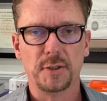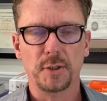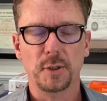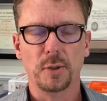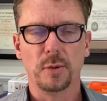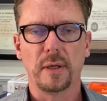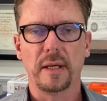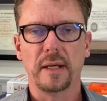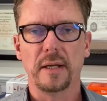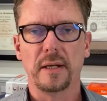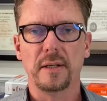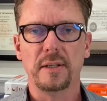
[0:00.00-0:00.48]
you'll
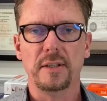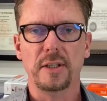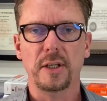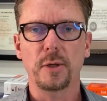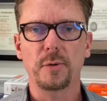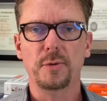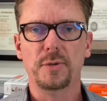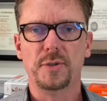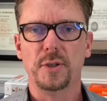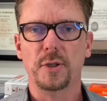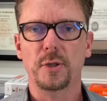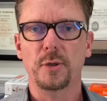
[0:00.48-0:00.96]
get a
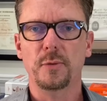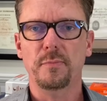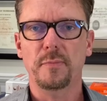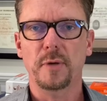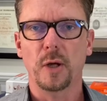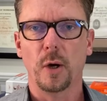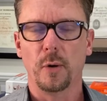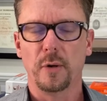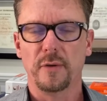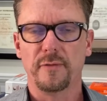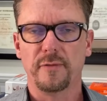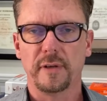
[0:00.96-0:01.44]
YouTube
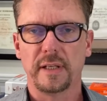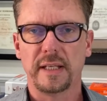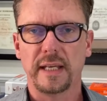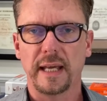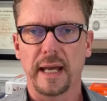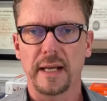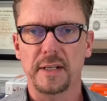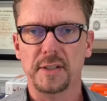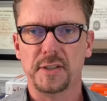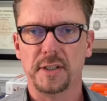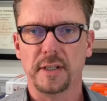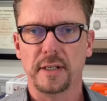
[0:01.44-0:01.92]

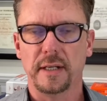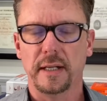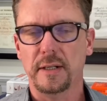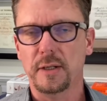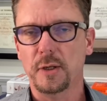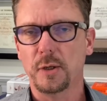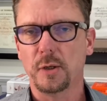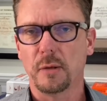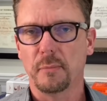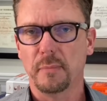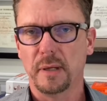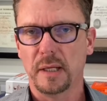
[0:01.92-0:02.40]
notification and
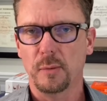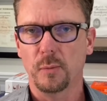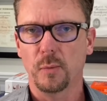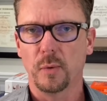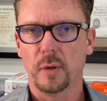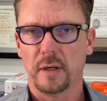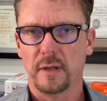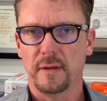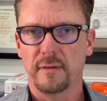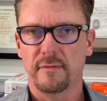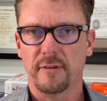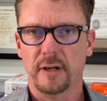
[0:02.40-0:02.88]
you can be
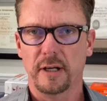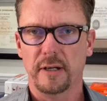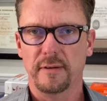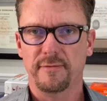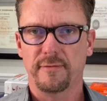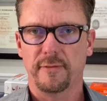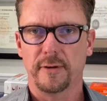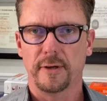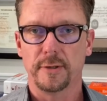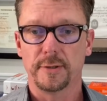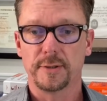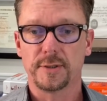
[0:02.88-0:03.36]
one of the very
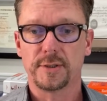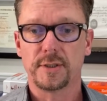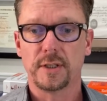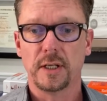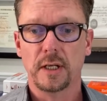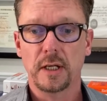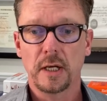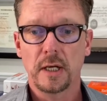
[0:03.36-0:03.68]
first